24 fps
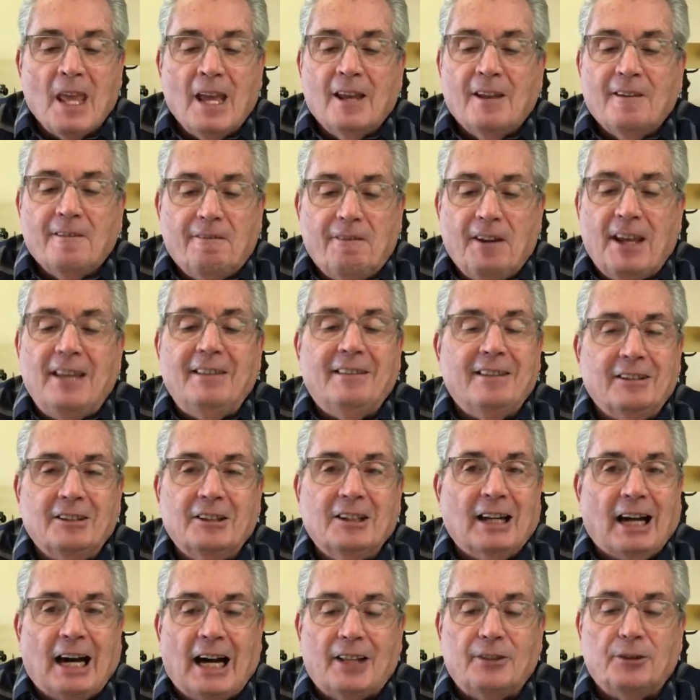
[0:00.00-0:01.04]
faith in
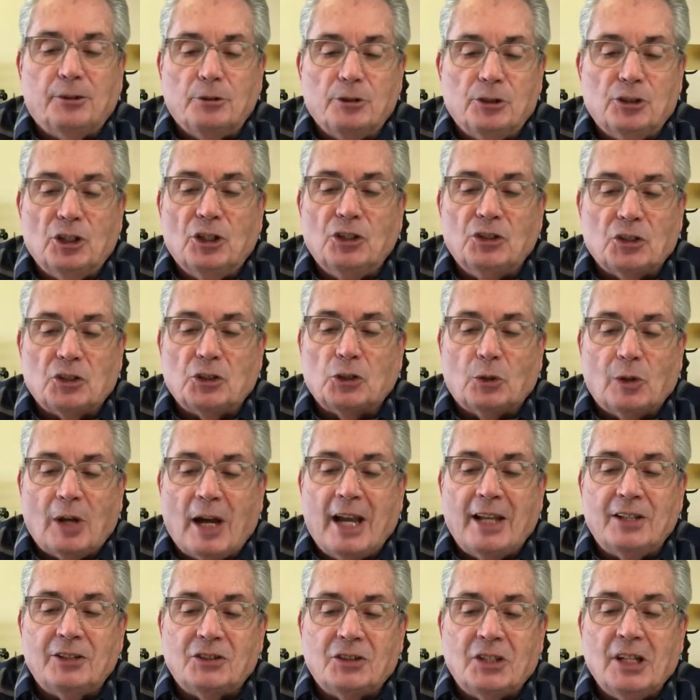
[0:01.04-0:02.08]
God through Jesus
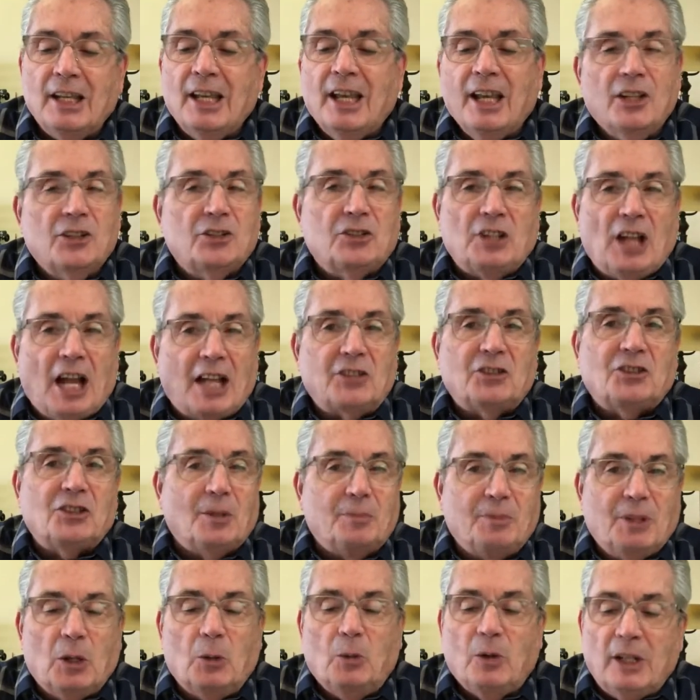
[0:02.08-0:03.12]
Christ is not
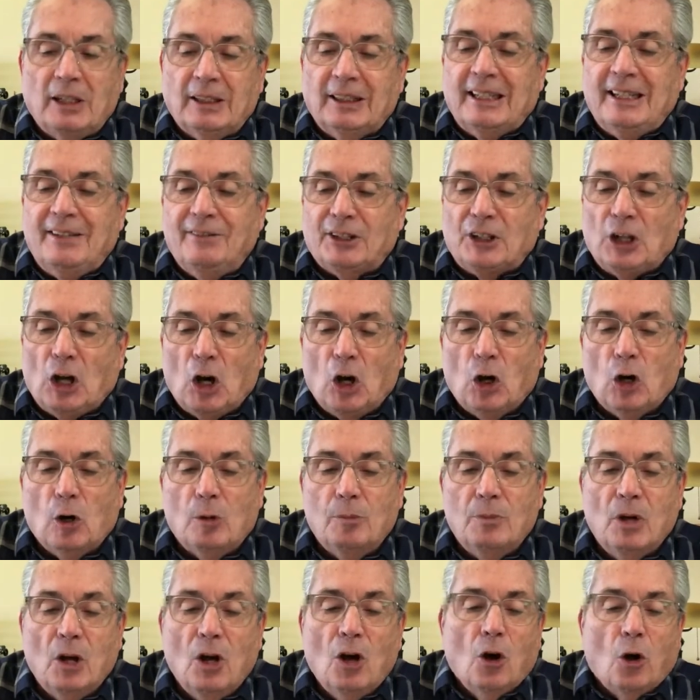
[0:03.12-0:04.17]
something we leave at
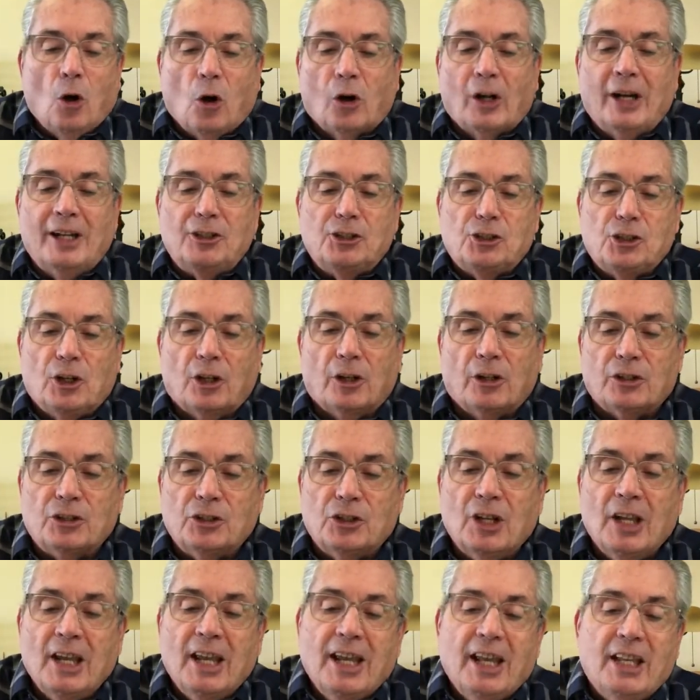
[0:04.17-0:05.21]
home or at church.
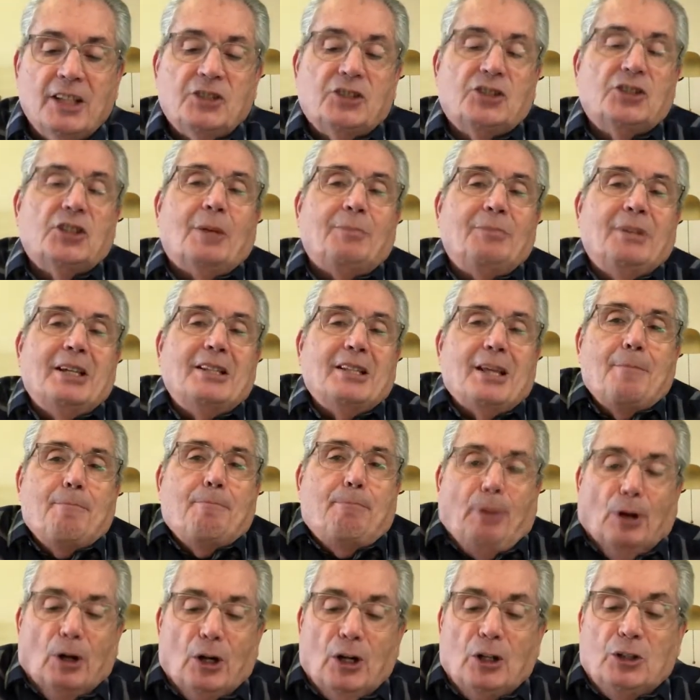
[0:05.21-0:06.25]
It's something that
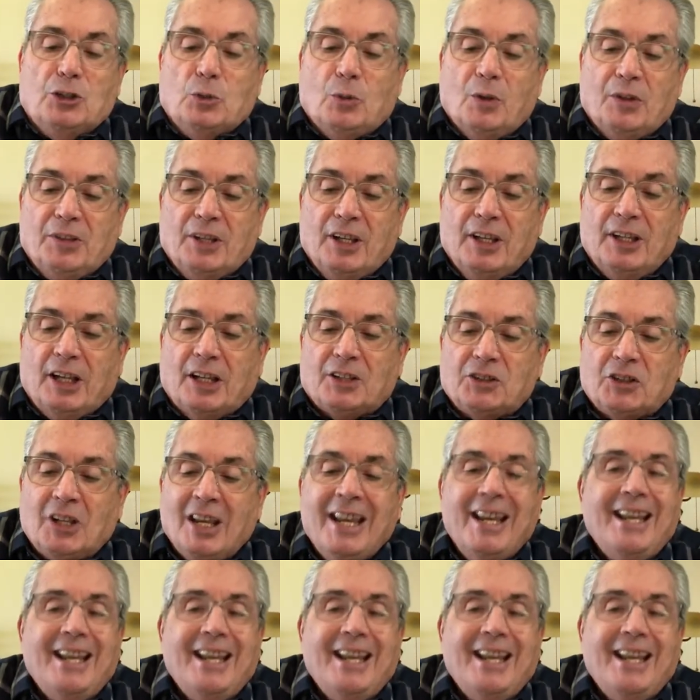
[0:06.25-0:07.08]
burns within us.